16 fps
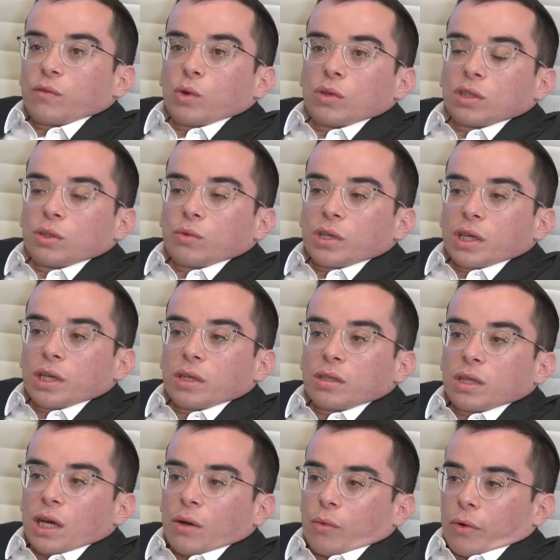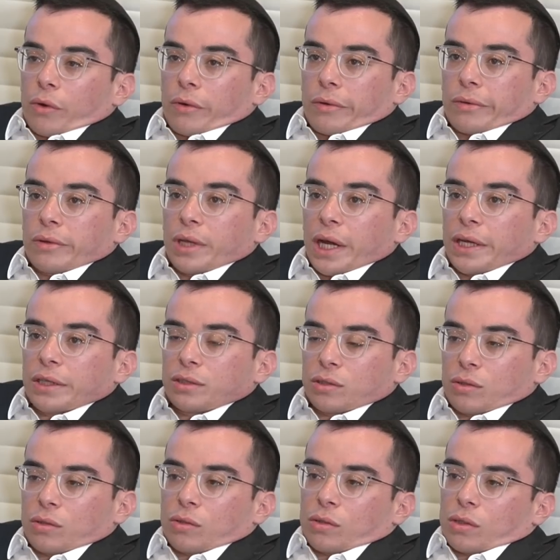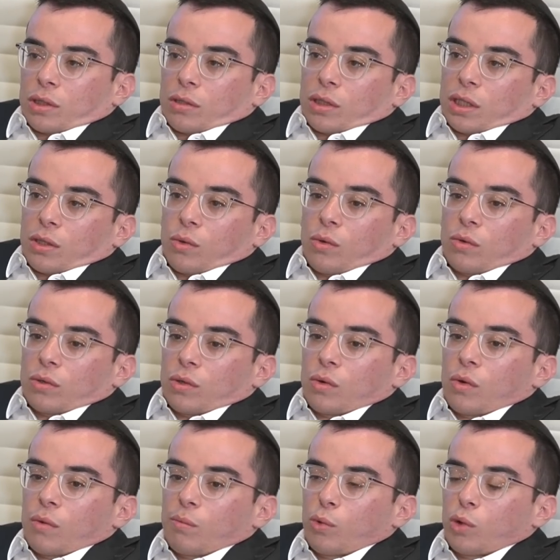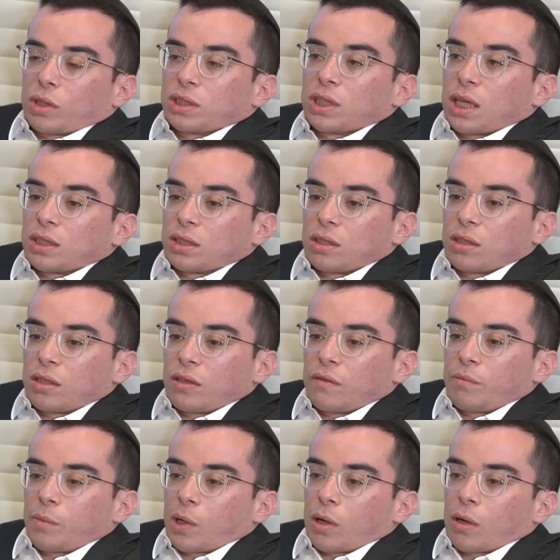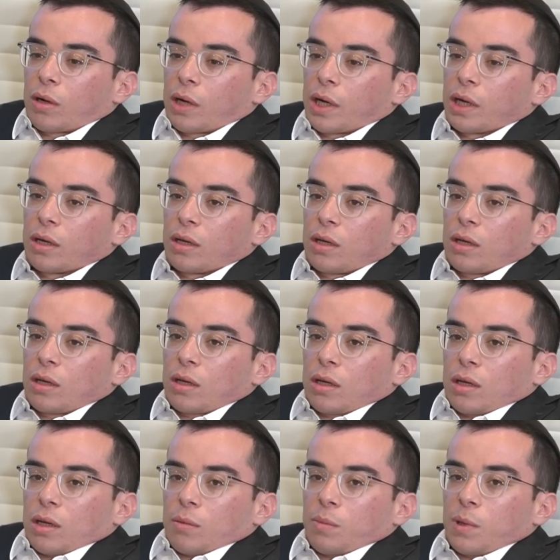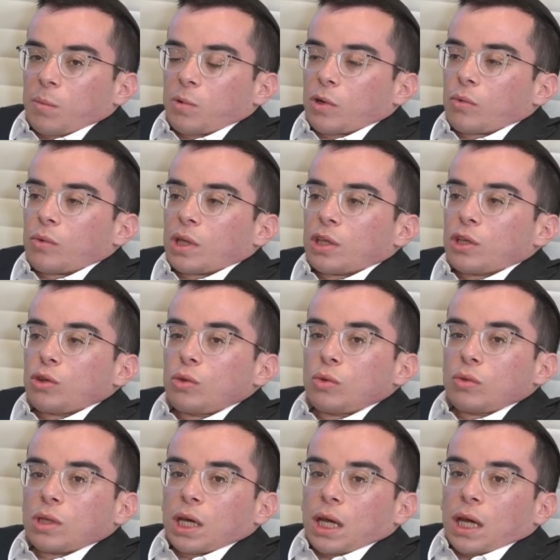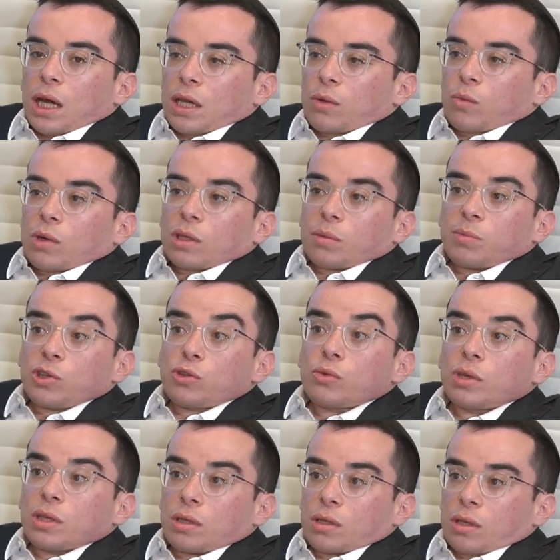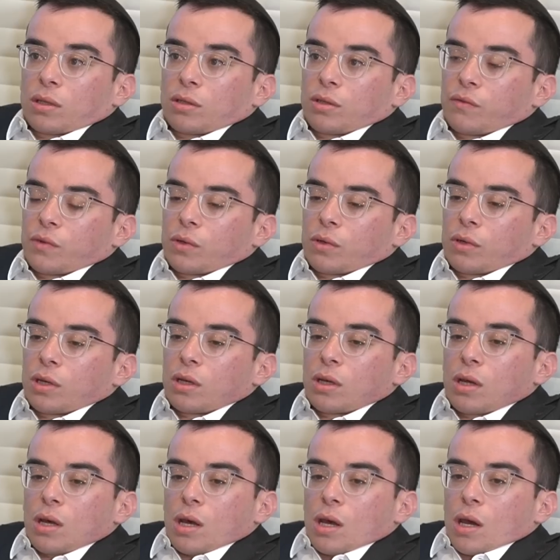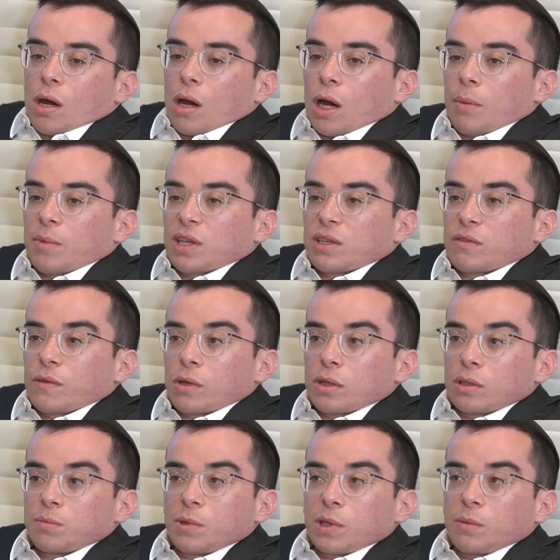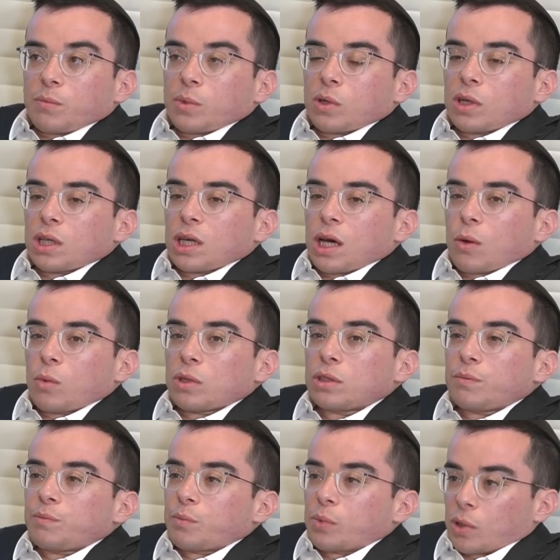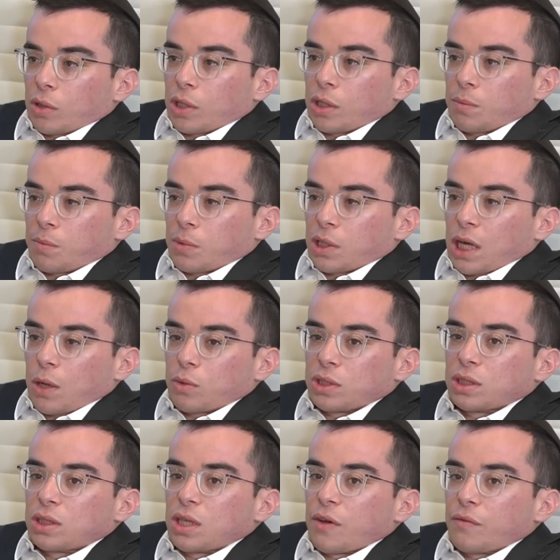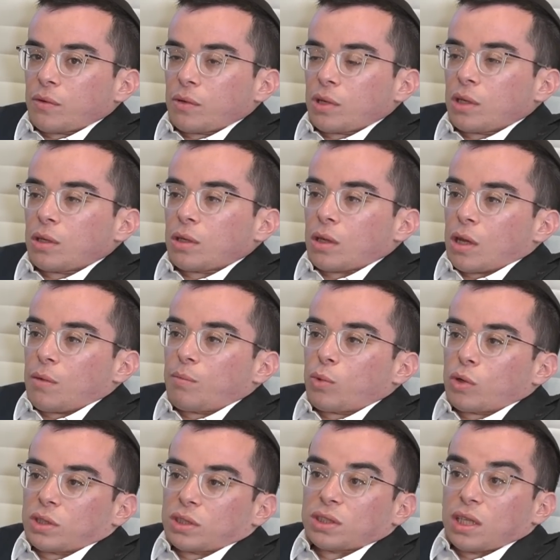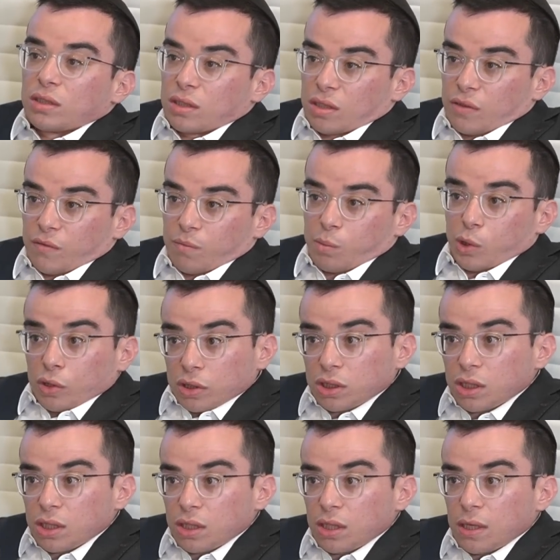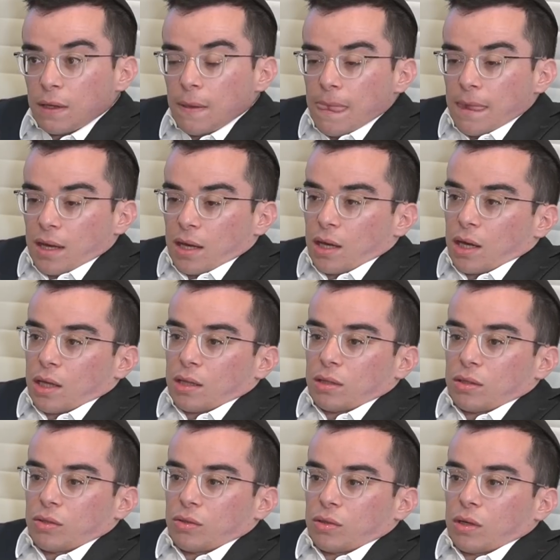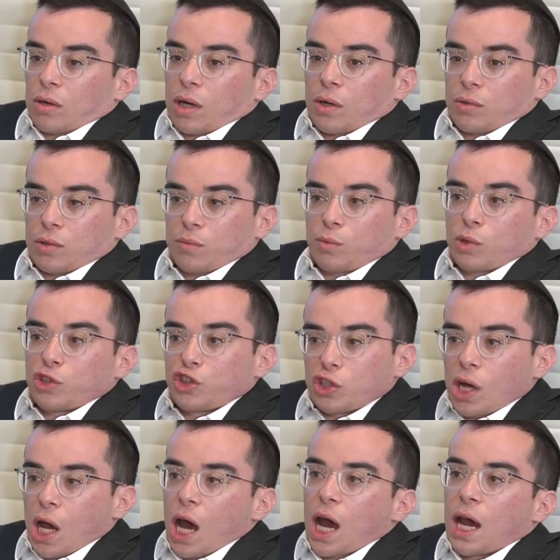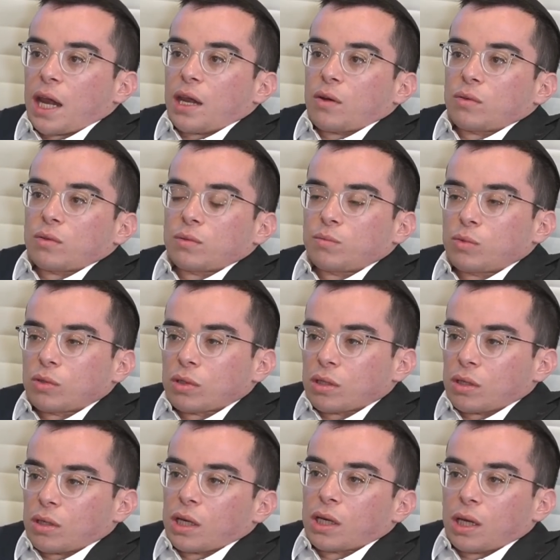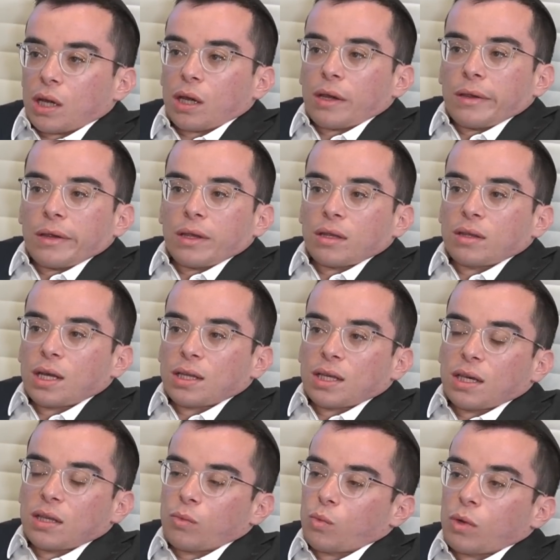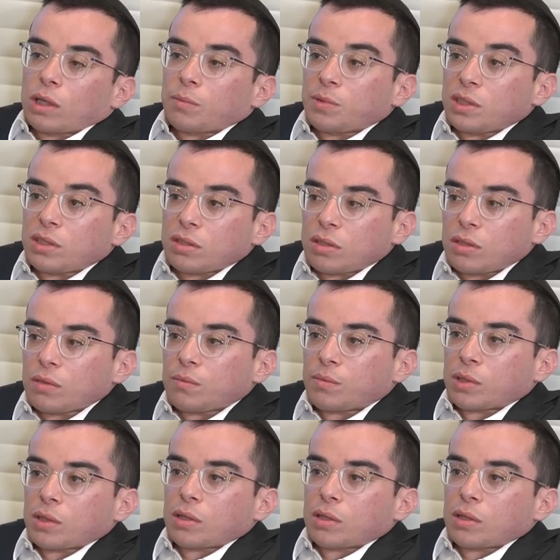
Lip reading: course, there were kids that were nicer or like quote unquote more sensitive, but like people already knew that I didn't want to be treated any differently. As far as being bullied, I wasn't bullied, but I was definitely a more sensitive person. And, I was more shy. I was more like, not that I didn't want to be seen, but